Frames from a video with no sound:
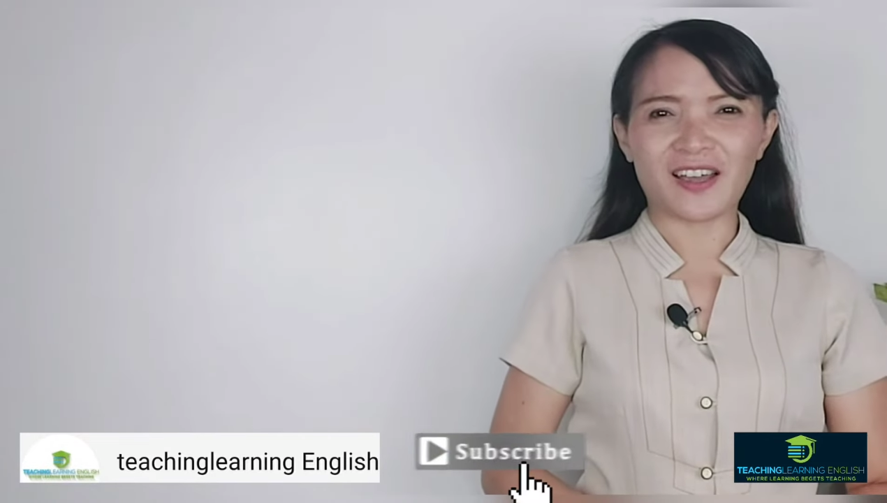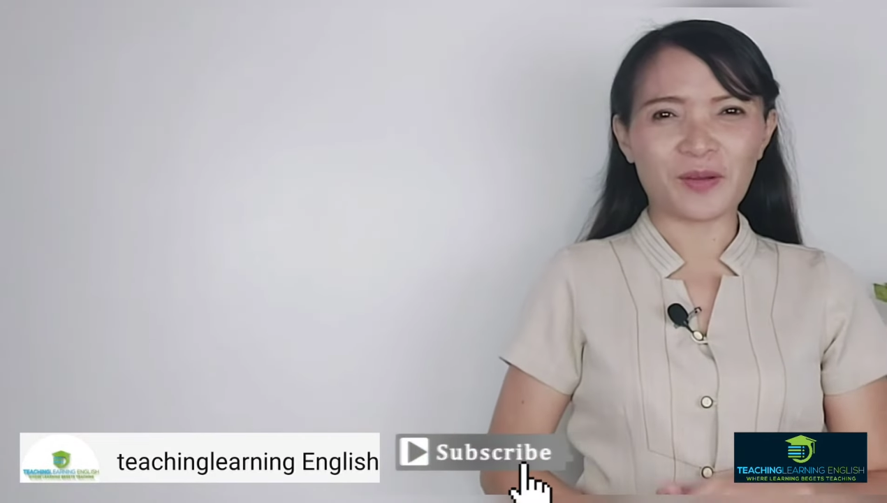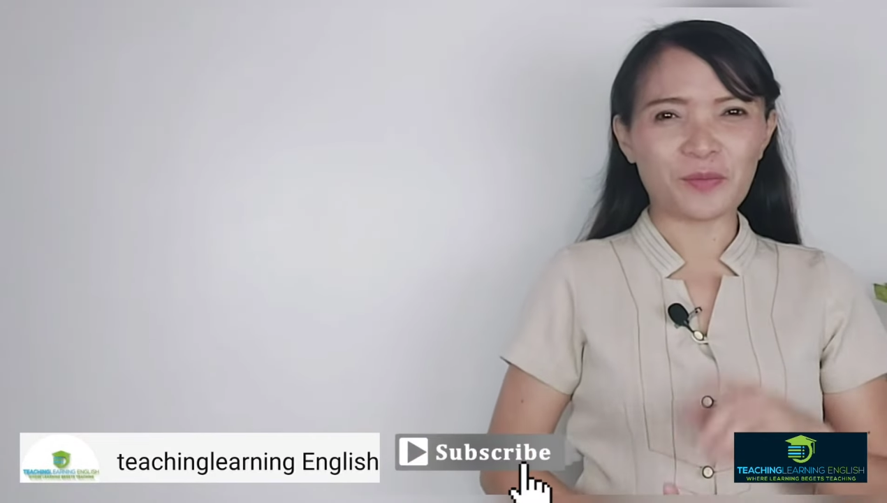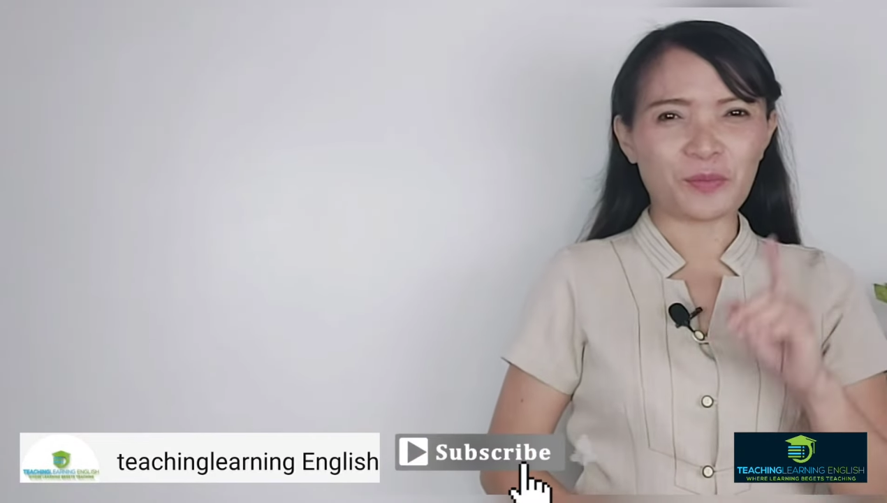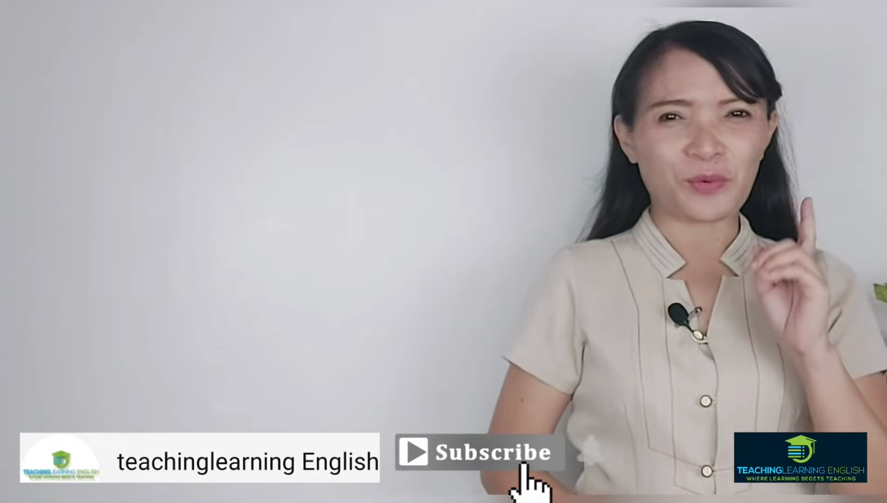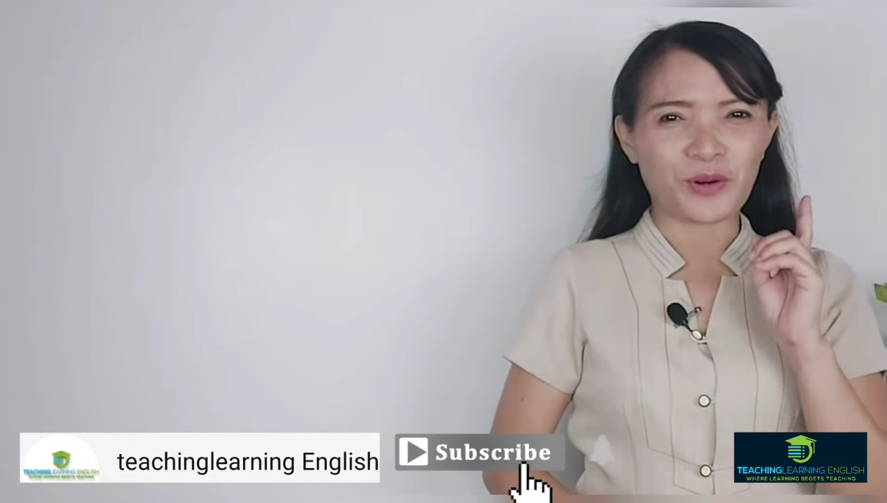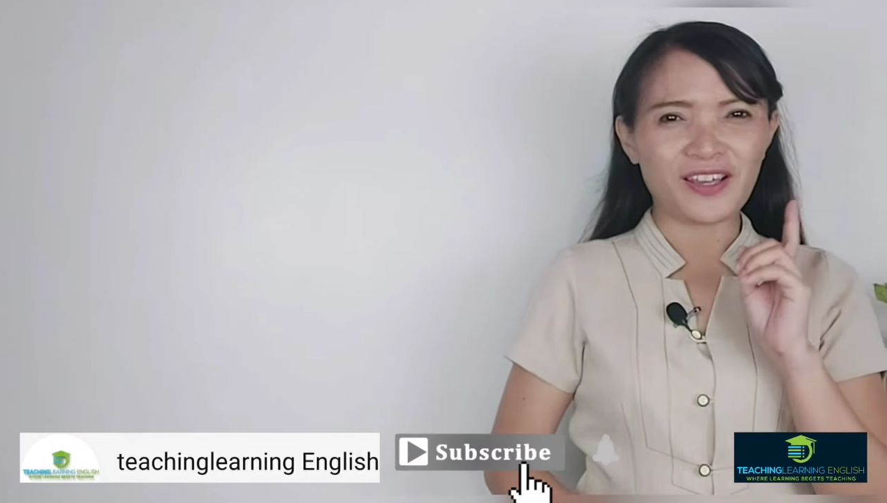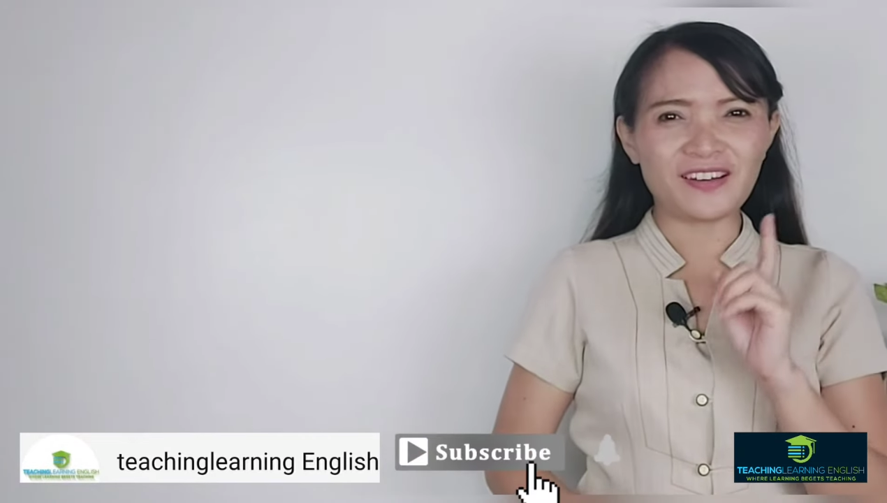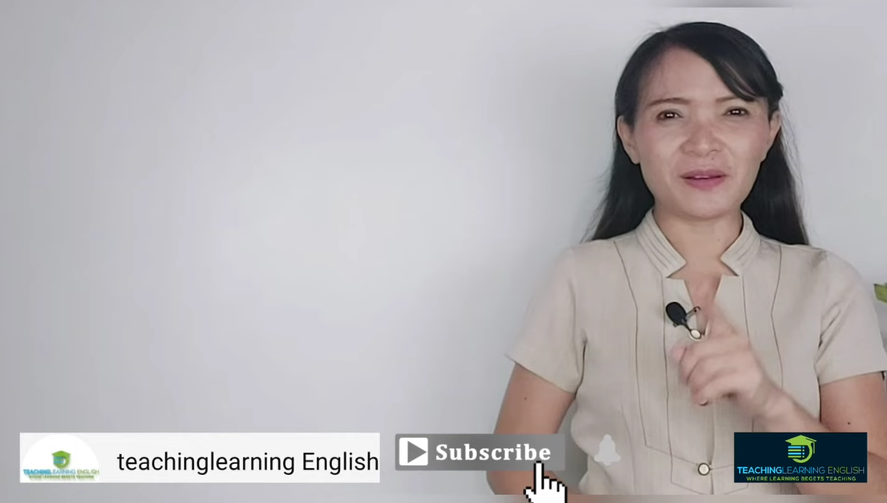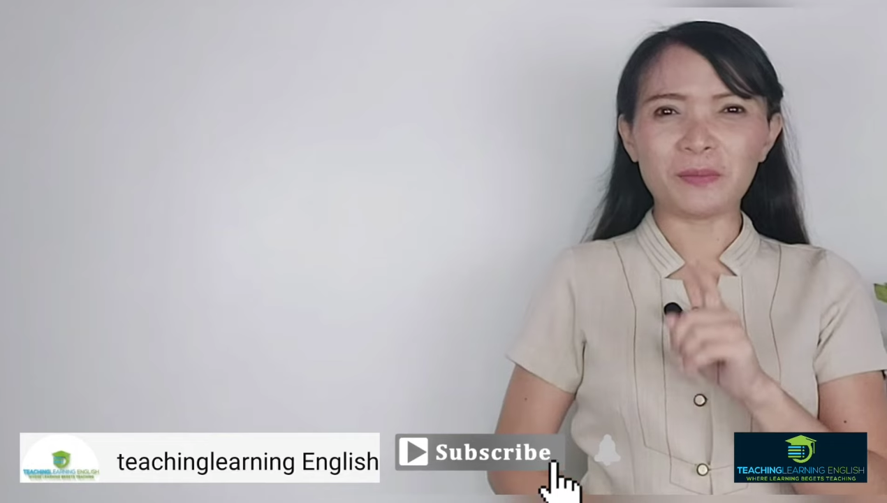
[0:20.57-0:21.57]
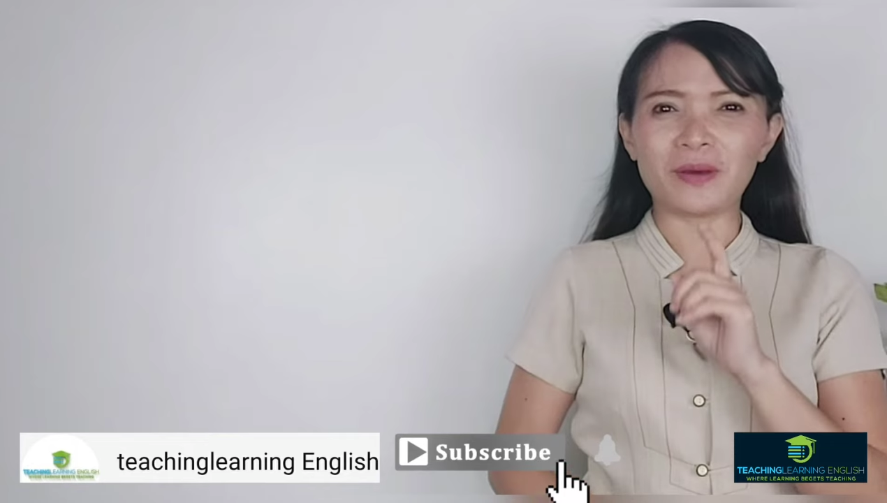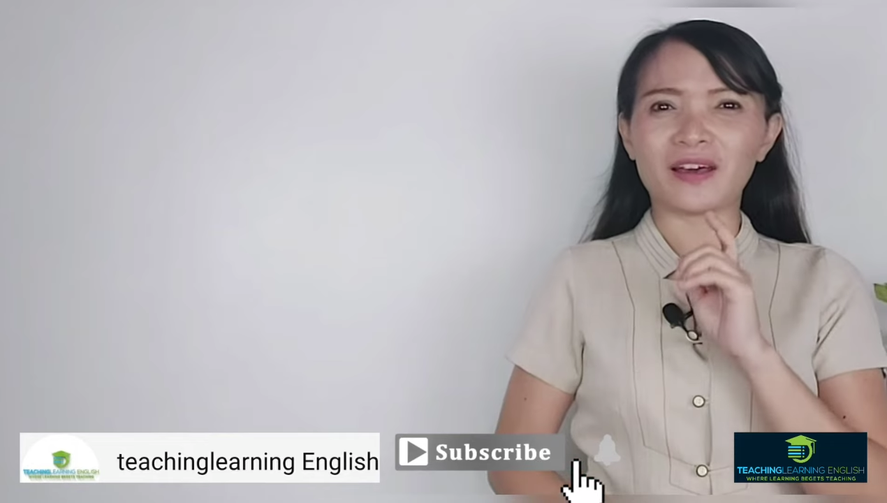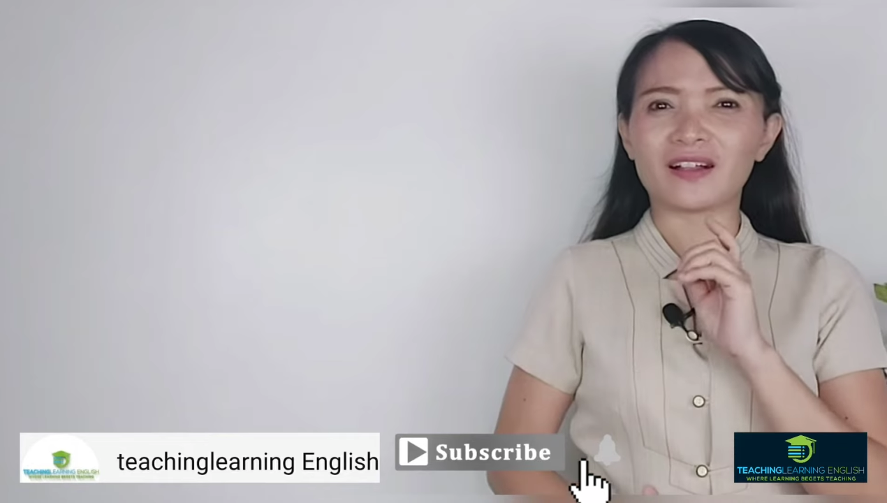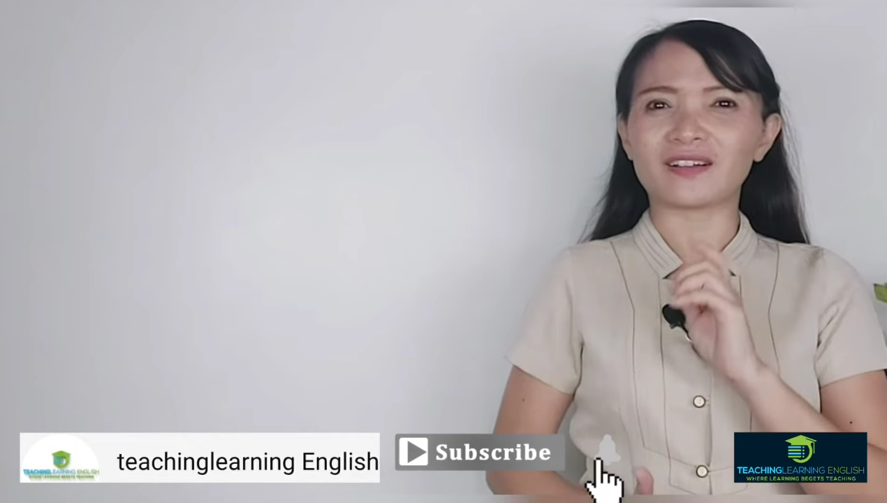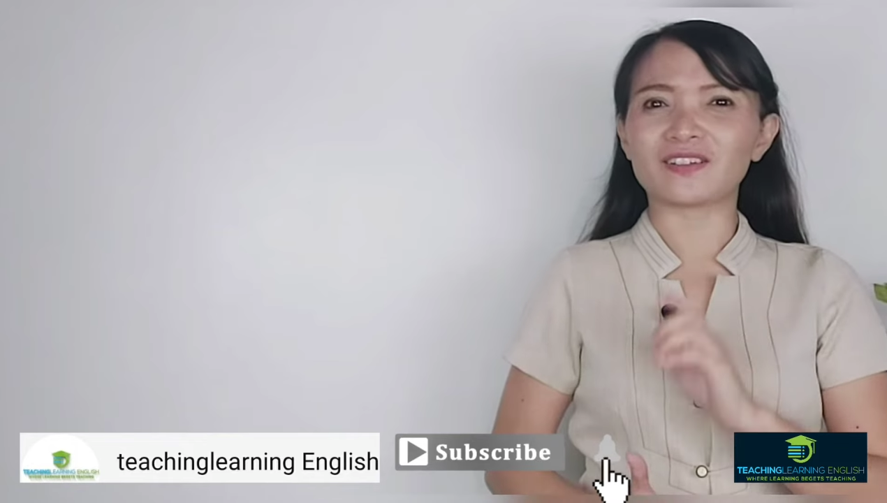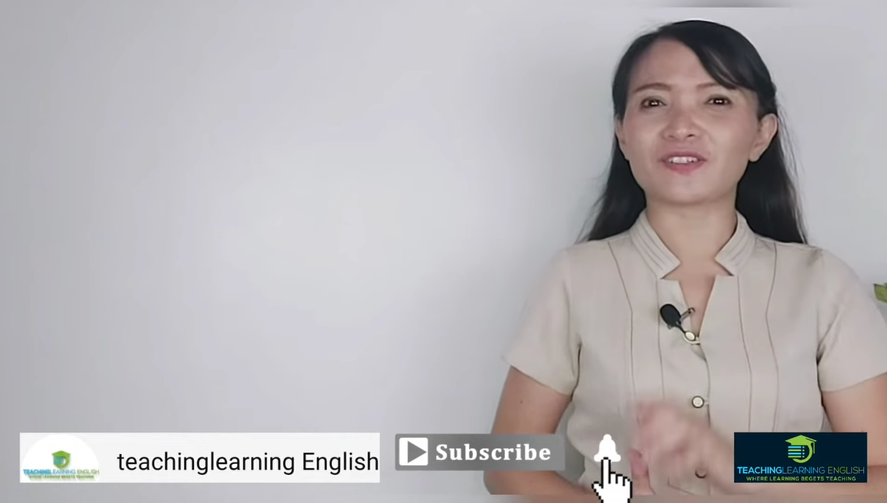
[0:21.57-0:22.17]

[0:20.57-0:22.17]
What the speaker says: and ring the bell